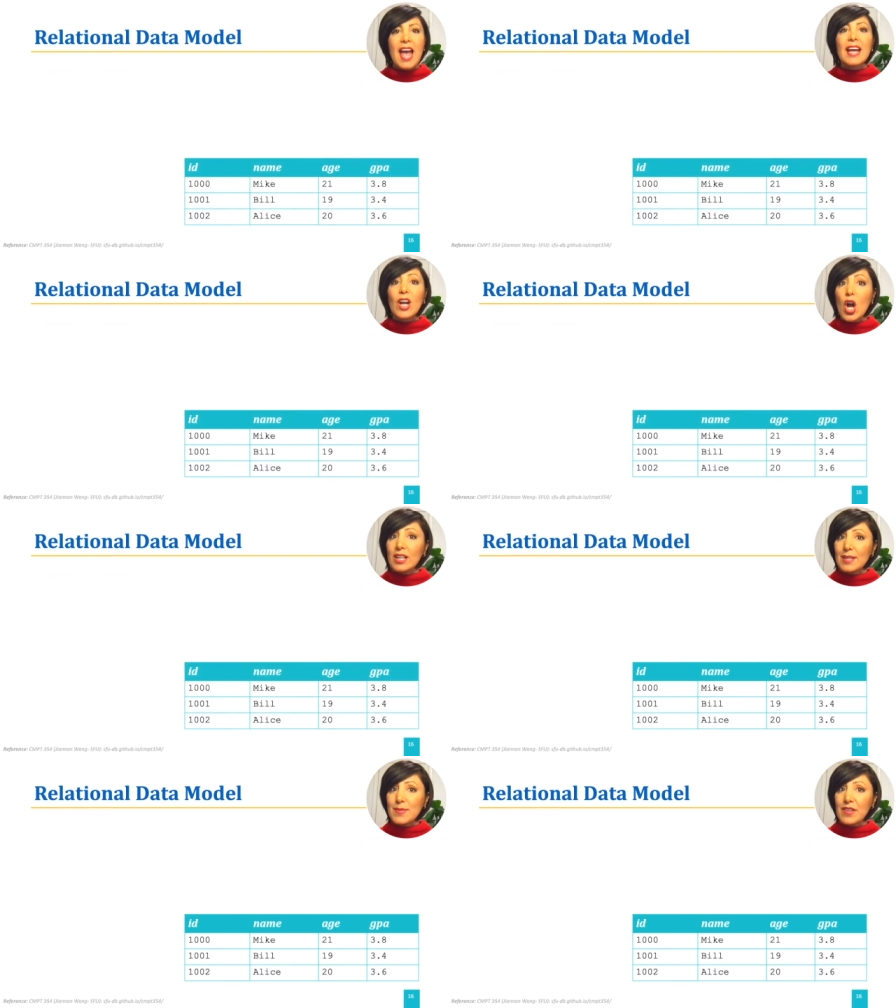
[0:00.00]

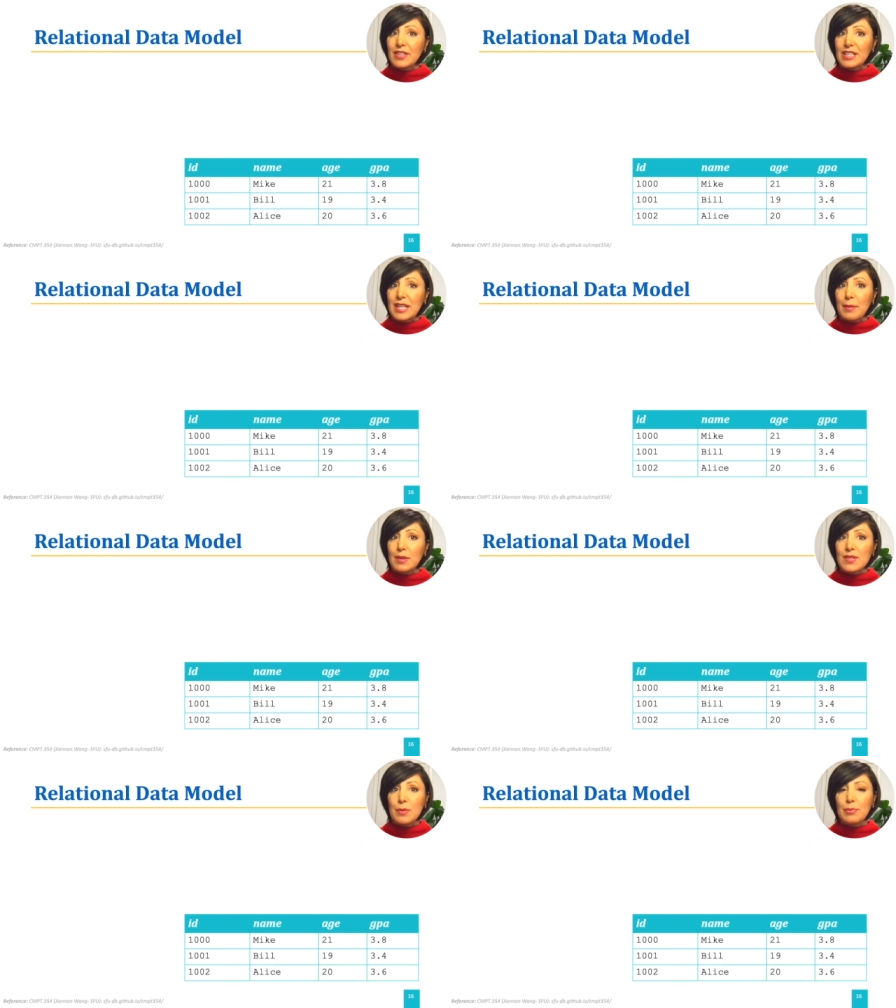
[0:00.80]
Columns of the
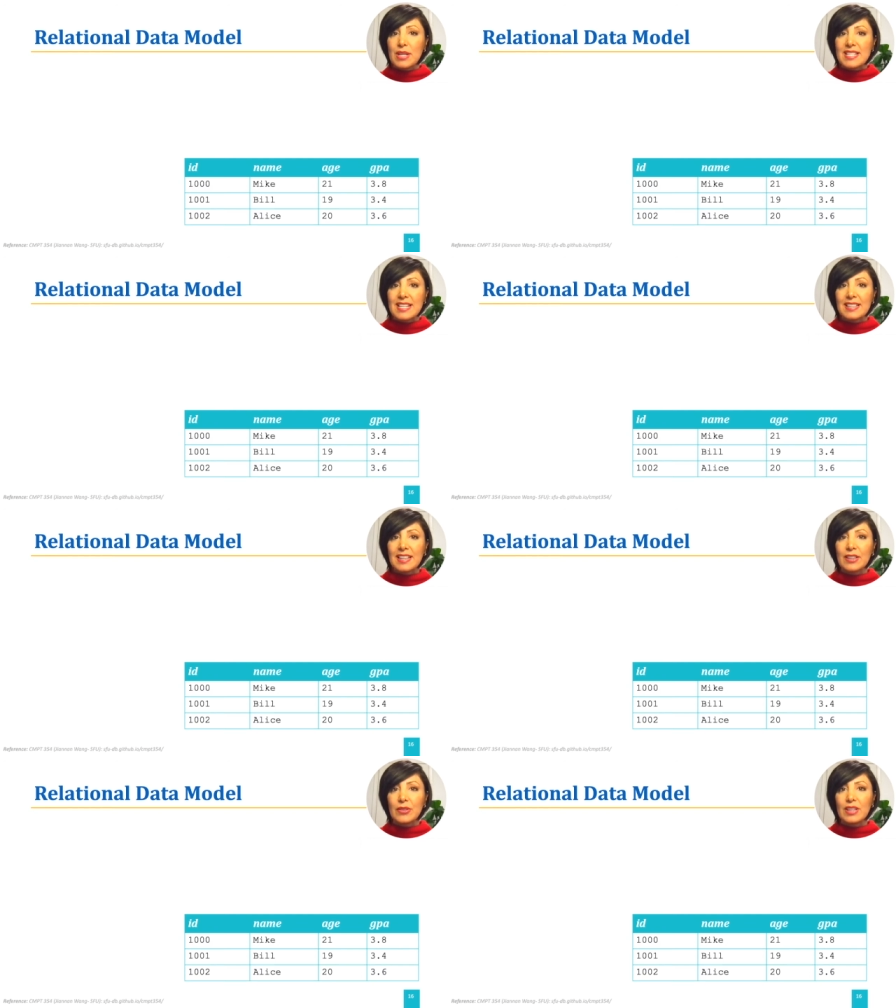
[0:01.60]
tables representing
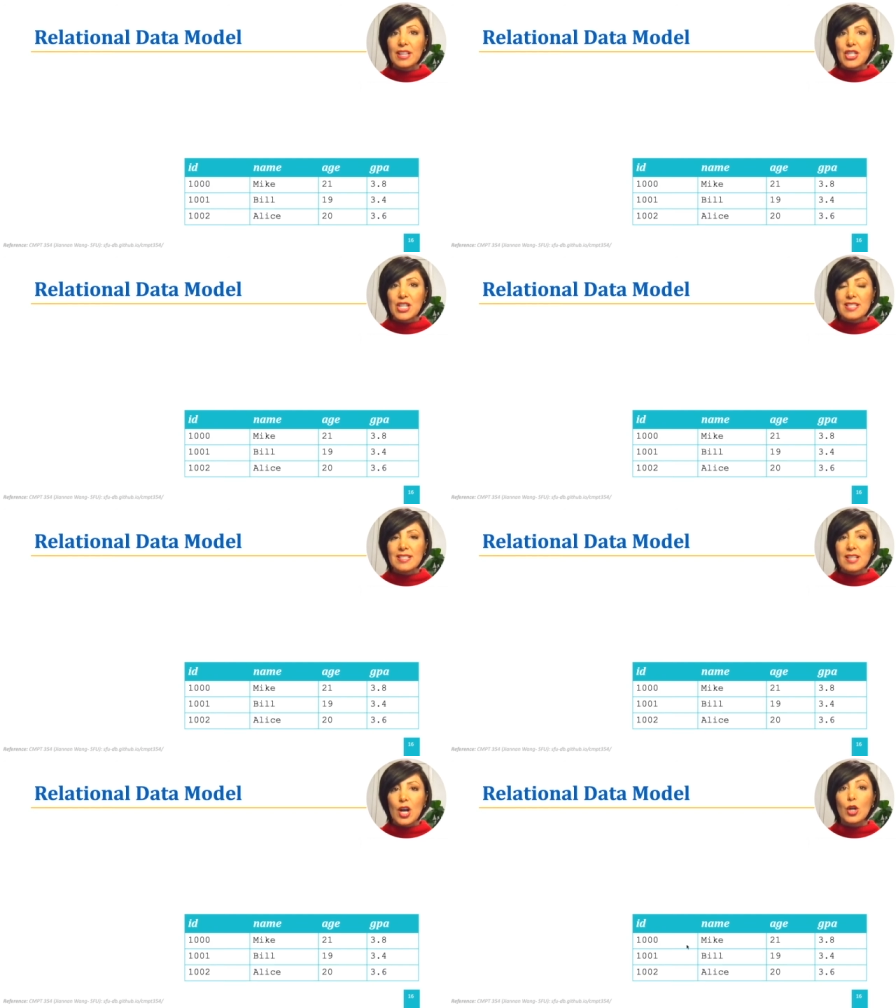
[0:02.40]
the relations
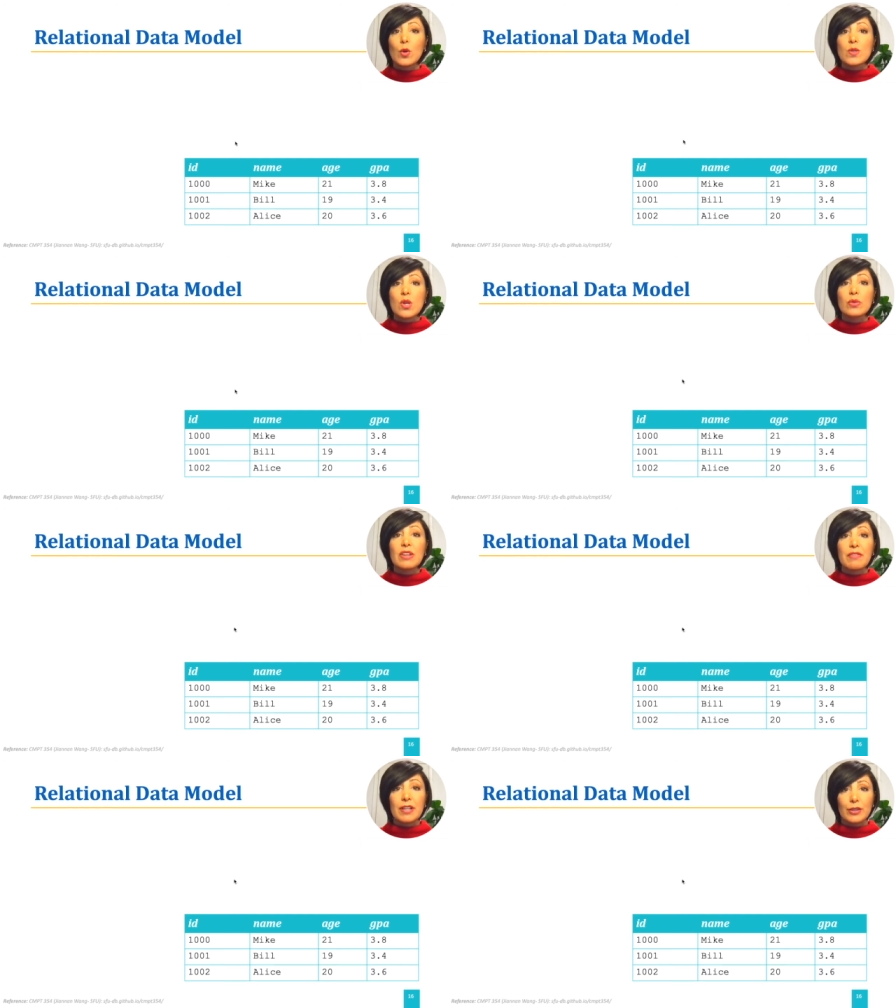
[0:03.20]
are also
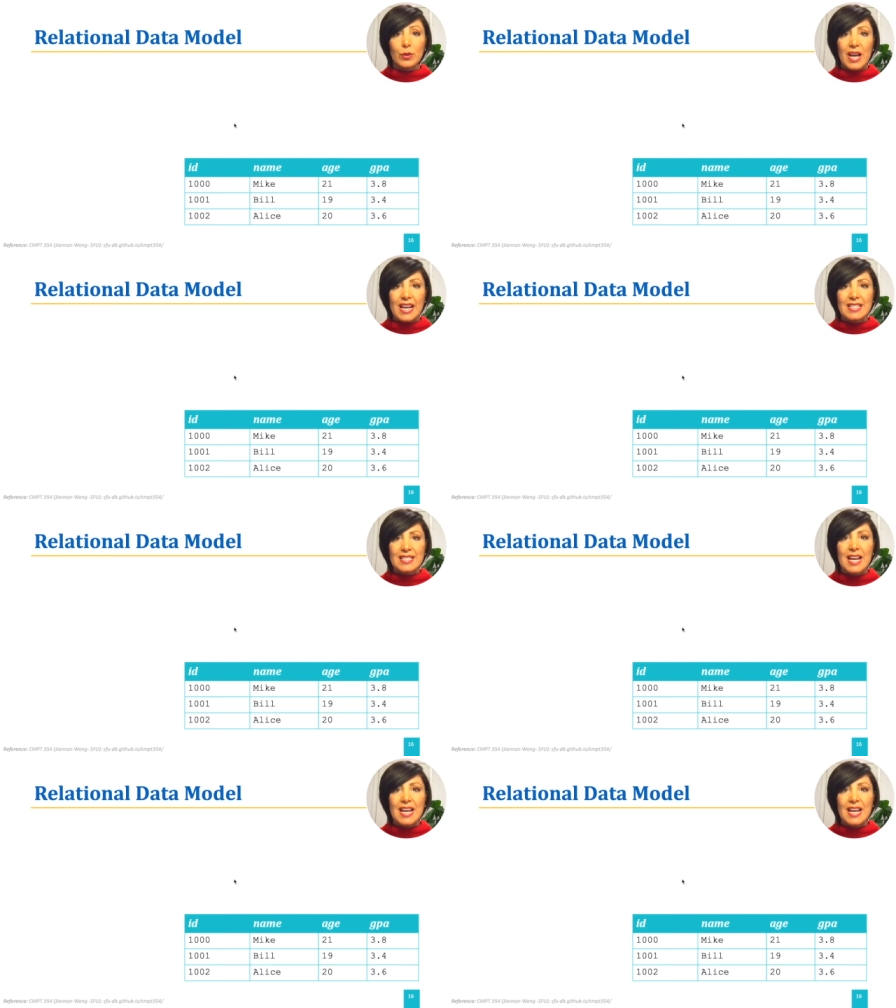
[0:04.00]
referred to as